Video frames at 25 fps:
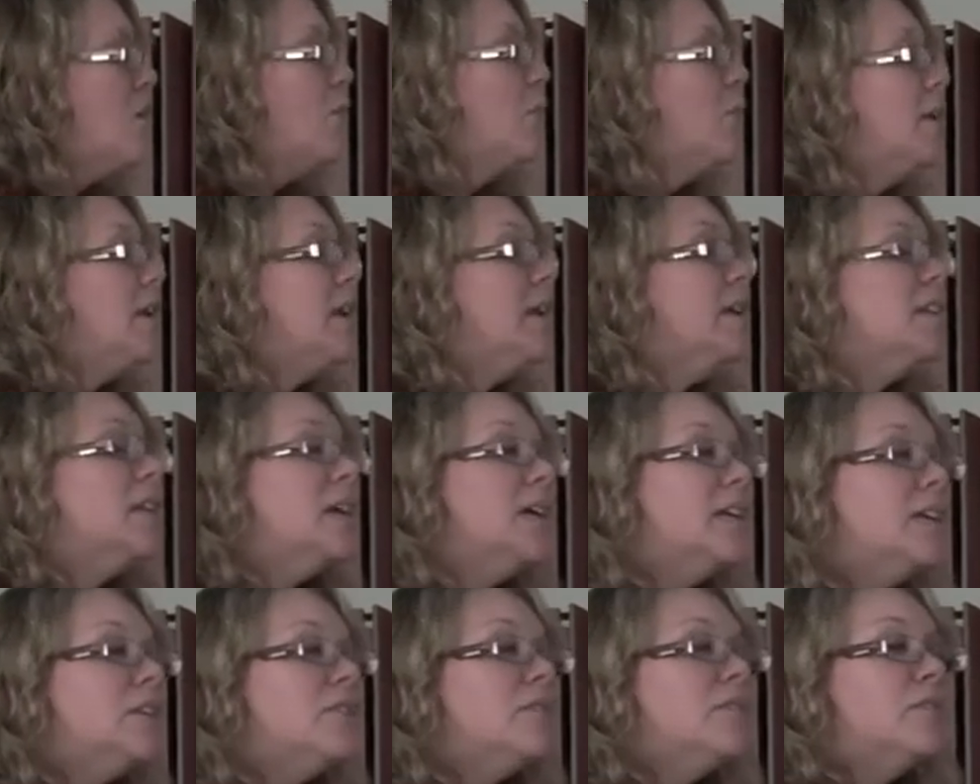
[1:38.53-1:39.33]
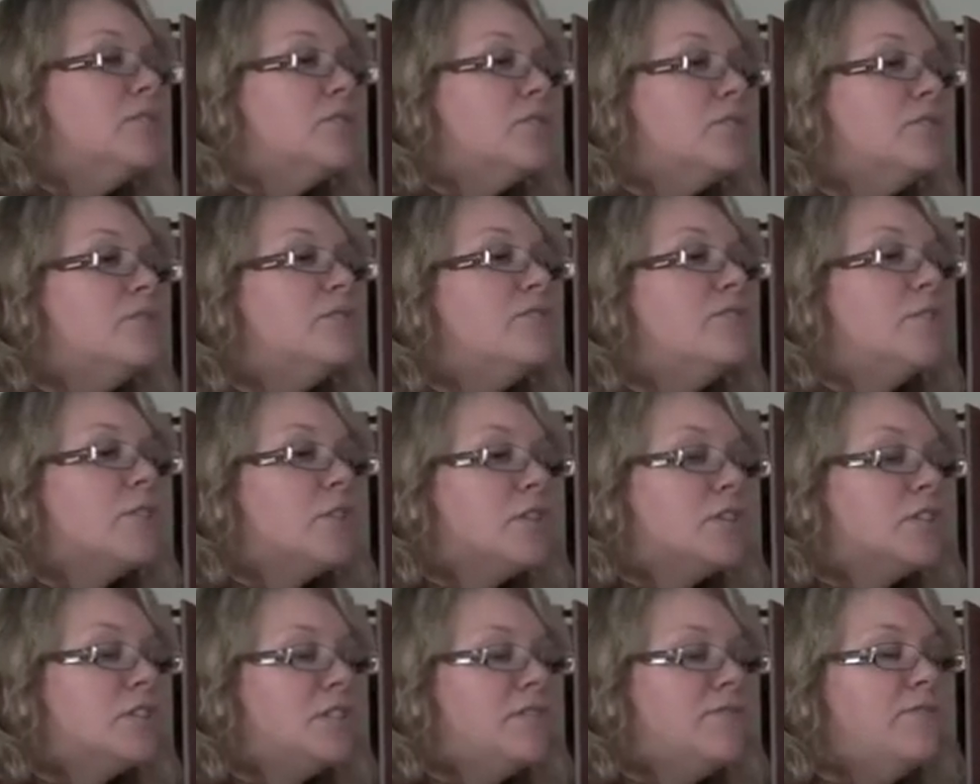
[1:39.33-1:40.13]
What I'd like you to do
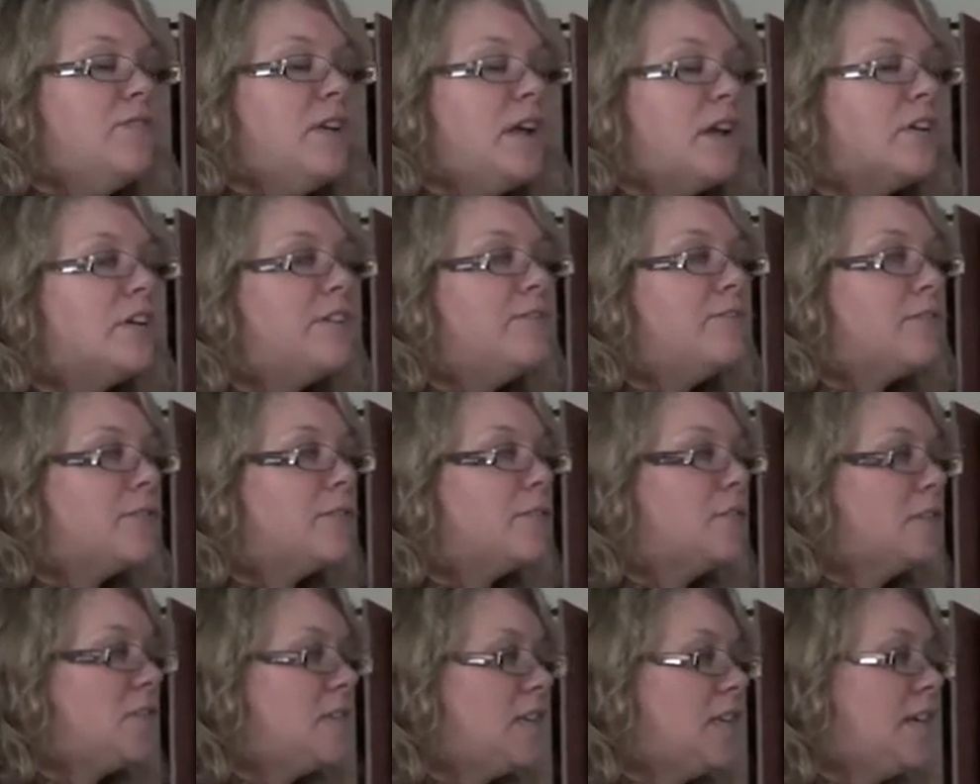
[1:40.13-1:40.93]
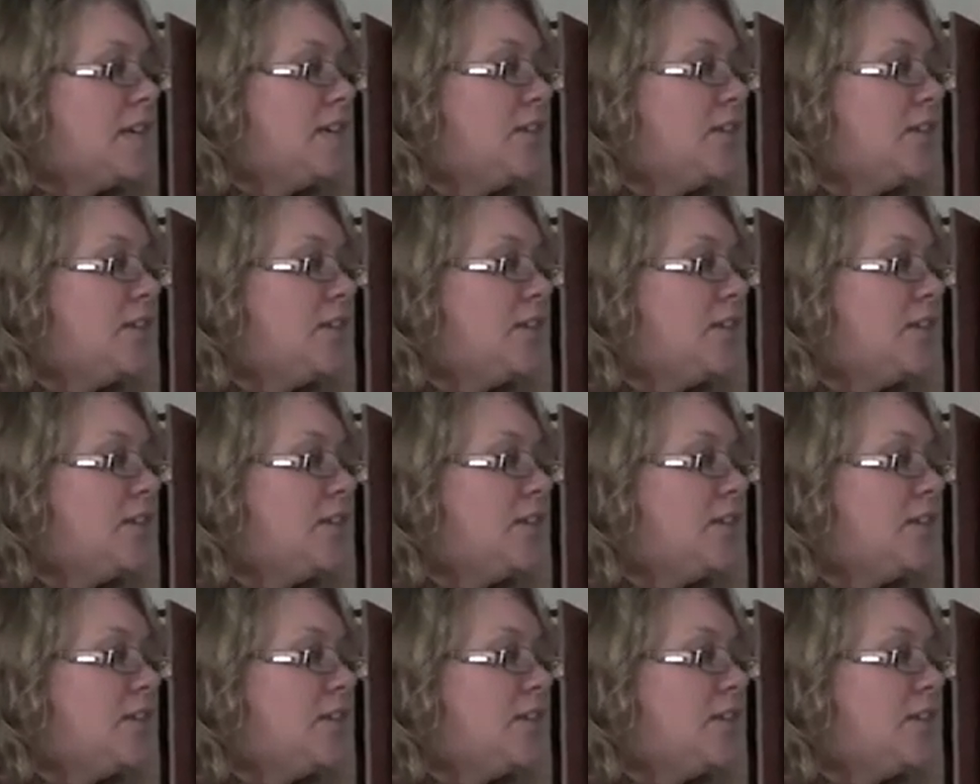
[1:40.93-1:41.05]
first, very first thing,